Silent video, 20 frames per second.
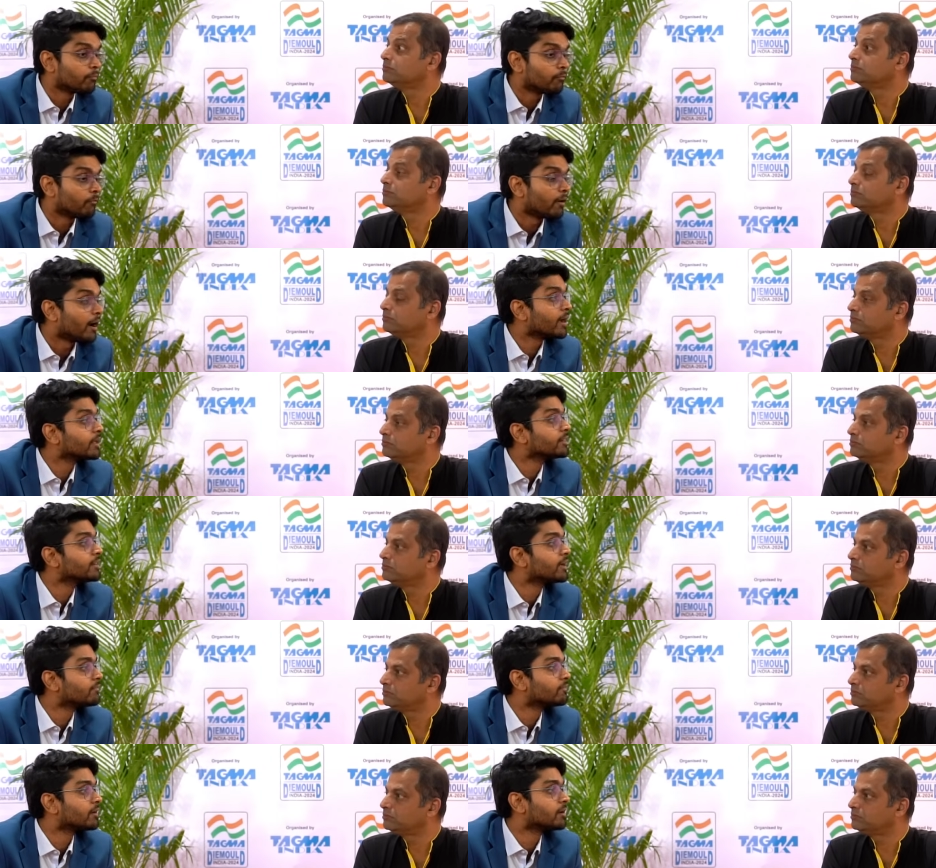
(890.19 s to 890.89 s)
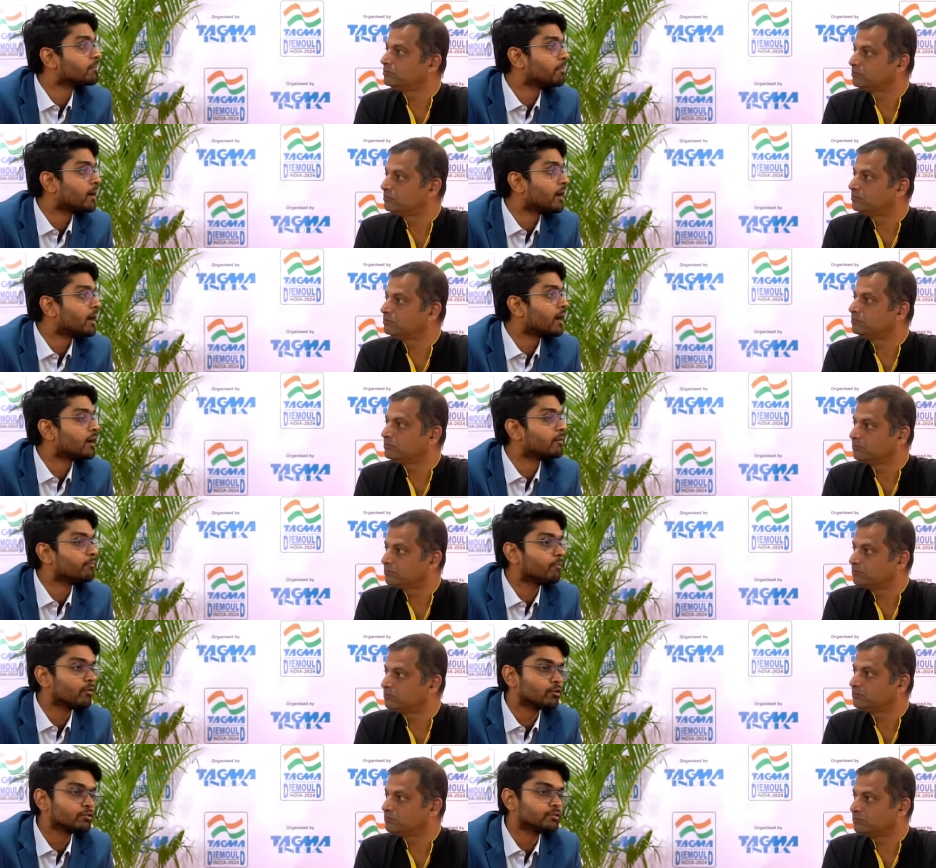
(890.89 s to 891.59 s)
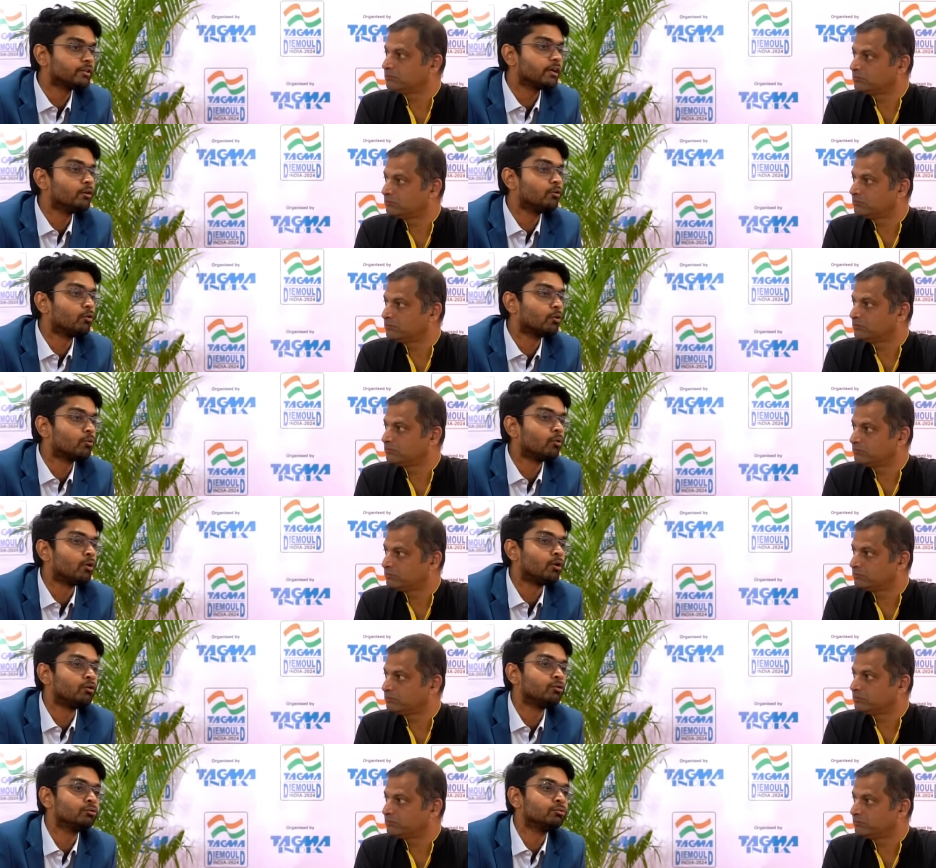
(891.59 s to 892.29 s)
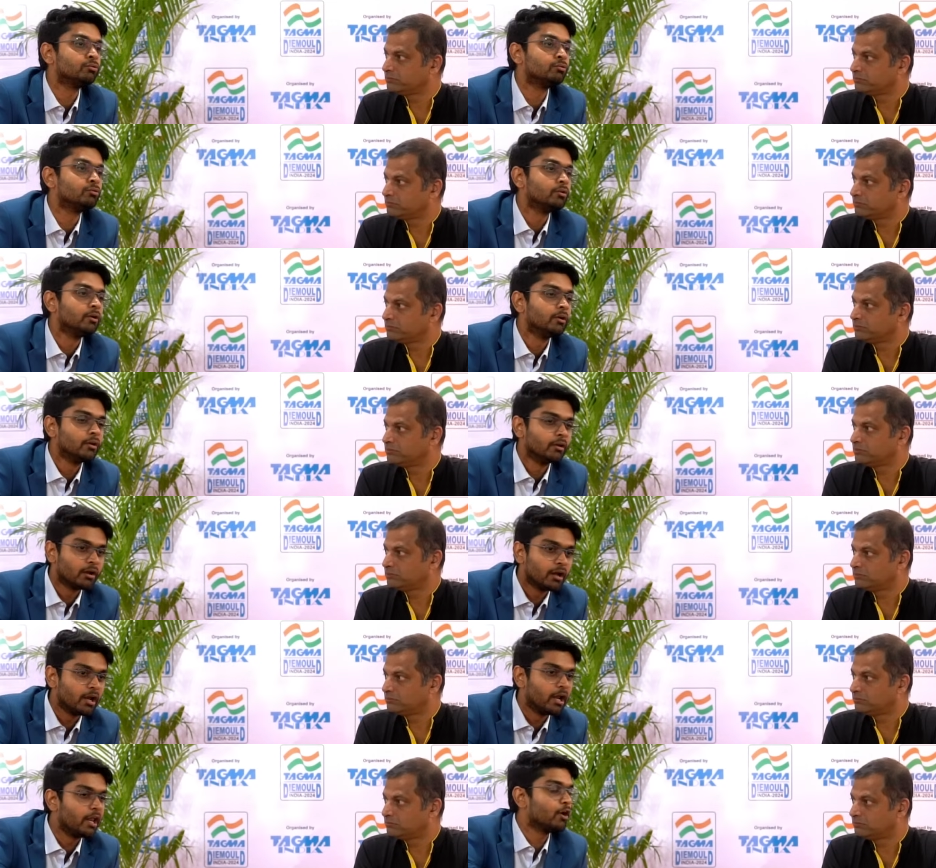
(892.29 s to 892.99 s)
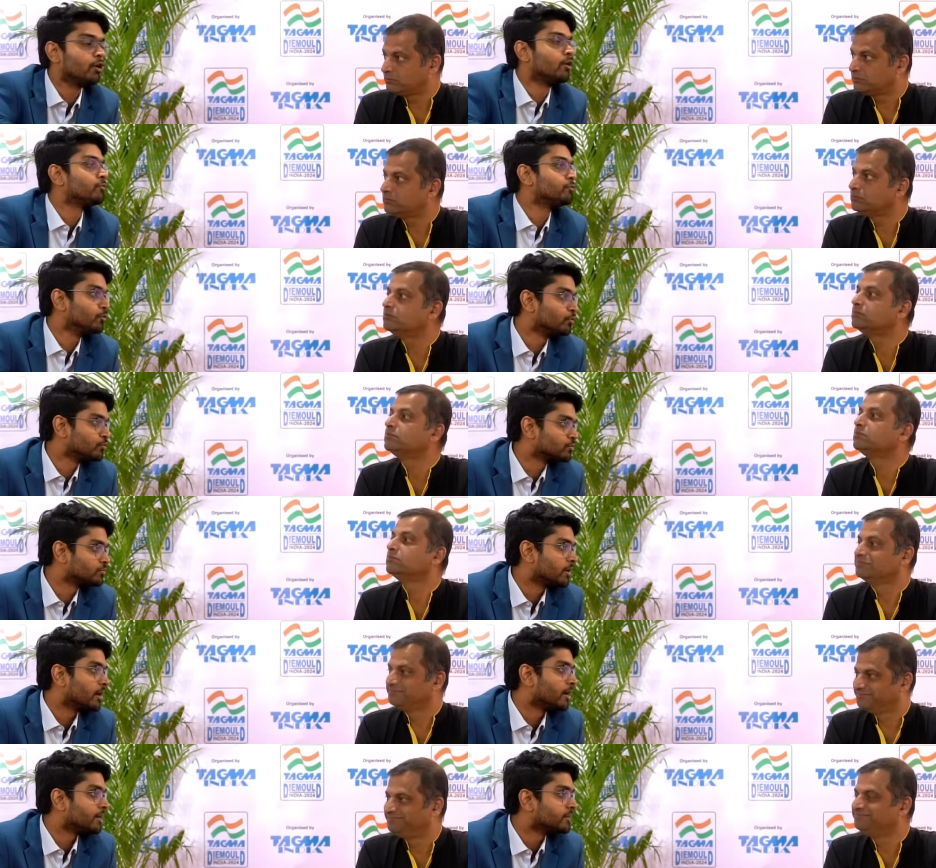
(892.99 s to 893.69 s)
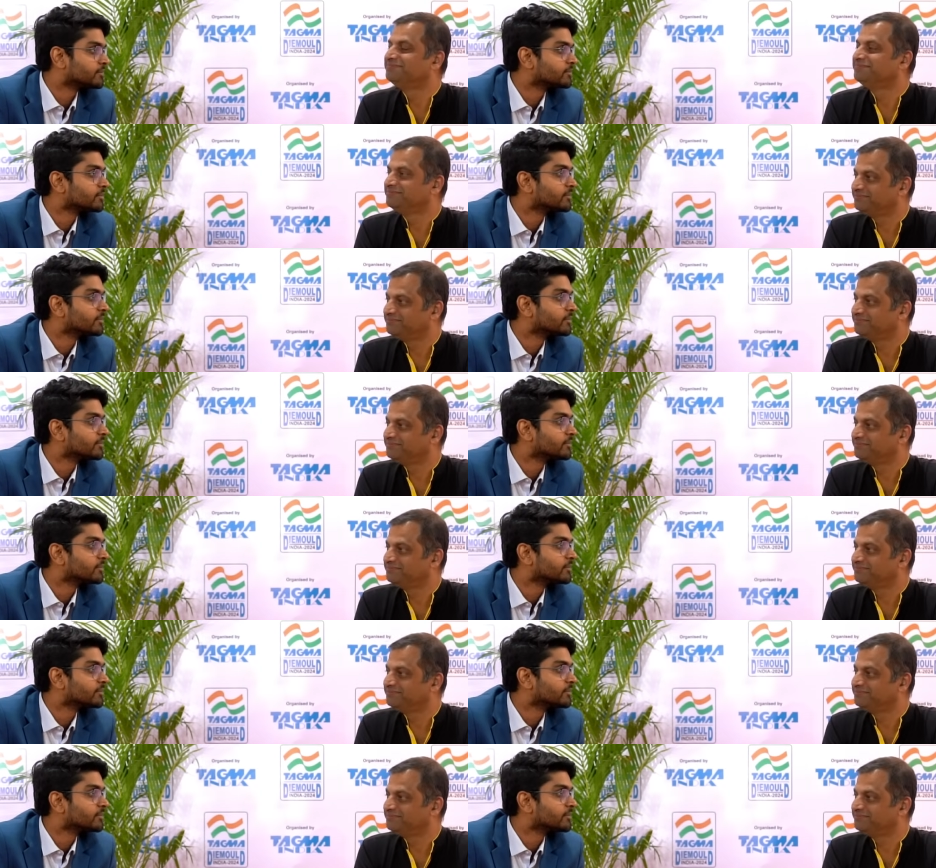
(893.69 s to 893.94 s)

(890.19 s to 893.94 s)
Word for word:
Speaker 1: why they have done by hand because they don't want to lay off those guys